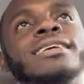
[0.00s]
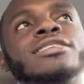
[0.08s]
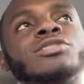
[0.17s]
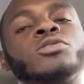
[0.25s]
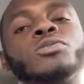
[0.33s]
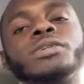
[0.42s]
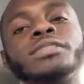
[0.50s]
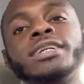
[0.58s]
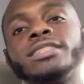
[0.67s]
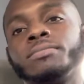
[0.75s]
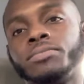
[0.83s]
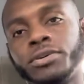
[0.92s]
school wasn't
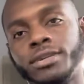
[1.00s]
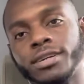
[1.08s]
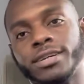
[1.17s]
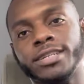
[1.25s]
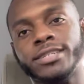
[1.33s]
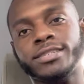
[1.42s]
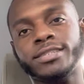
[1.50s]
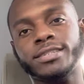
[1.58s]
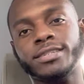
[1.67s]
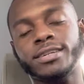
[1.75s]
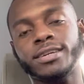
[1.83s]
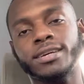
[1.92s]
as important because
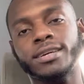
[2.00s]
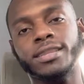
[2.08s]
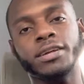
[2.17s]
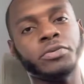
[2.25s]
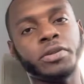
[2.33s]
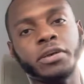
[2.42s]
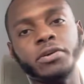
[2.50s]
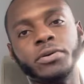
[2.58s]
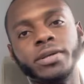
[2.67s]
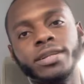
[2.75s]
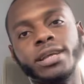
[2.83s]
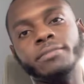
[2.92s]
they don't really go
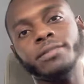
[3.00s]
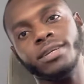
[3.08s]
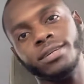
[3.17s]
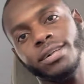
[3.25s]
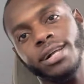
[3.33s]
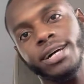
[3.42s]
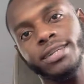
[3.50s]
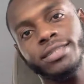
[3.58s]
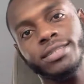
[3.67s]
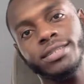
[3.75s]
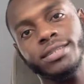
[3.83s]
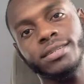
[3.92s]
in depth in
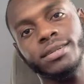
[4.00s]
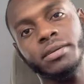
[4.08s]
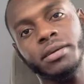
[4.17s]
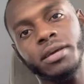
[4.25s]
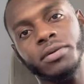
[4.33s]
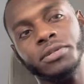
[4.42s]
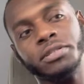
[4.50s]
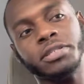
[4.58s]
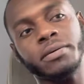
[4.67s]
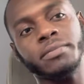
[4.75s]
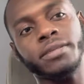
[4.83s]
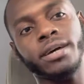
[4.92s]
class. It was
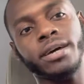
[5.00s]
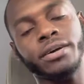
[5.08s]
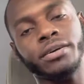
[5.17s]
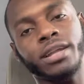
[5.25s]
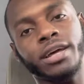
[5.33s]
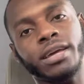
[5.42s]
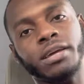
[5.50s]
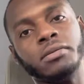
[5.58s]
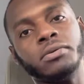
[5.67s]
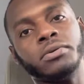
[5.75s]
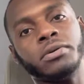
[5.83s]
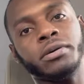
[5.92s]
something that I could like
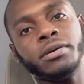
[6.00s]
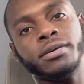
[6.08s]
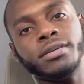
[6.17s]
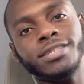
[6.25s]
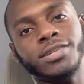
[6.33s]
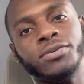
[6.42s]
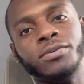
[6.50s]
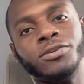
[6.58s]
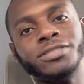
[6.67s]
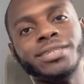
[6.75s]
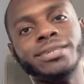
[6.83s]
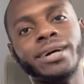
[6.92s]
ignore school
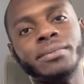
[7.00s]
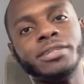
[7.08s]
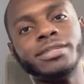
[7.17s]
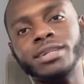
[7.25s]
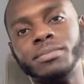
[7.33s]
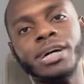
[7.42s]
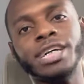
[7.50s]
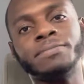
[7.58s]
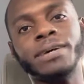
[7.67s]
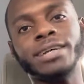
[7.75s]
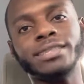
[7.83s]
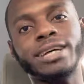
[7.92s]
most of the time and still pass
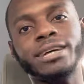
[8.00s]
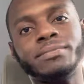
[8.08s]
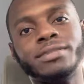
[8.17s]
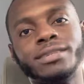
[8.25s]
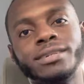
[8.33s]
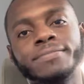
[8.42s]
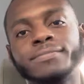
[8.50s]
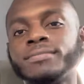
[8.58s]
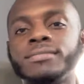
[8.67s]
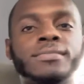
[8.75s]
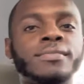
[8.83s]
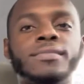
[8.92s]
my exams.
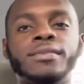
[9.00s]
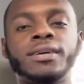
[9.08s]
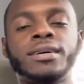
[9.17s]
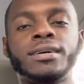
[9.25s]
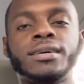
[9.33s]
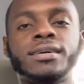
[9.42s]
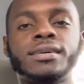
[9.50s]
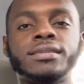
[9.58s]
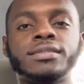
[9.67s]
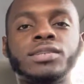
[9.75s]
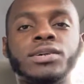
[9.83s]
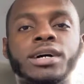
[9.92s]

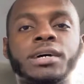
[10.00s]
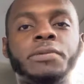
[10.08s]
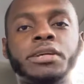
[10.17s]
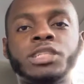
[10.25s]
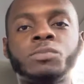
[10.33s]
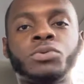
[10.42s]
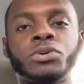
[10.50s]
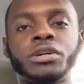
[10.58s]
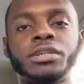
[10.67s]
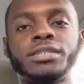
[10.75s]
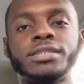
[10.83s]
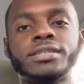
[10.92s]
So I played
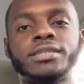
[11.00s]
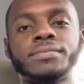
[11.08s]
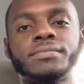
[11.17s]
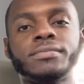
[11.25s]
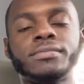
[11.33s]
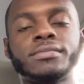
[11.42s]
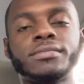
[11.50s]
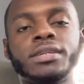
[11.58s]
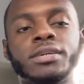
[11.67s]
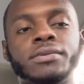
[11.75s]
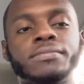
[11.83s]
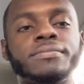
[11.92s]
sports, you
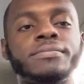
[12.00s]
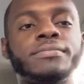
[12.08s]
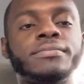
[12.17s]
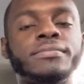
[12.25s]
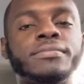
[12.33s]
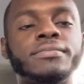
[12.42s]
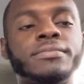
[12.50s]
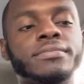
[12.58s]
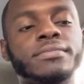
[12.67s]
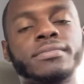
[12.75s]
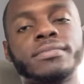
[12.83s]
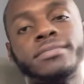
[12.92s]
know,
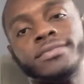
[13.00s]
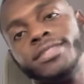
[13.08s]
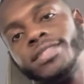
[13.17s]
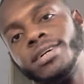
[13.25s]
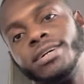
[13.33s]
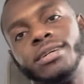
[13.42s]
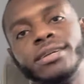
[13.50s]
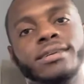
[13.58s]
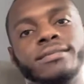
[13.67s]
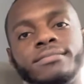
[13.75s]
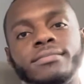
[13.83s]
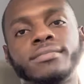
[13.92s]
started
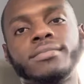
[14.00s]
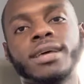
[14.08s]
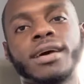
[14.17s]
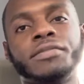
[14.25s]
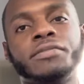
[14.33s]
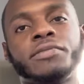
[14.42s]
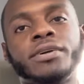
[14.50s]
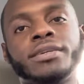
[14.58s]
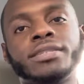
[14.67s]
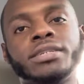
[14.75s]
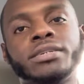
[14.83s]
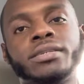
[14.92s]
having
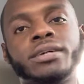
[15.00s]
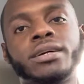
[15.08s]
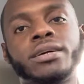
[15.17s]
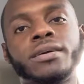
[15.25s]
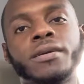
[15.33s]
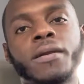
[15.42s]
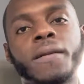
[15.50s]
friends here and there.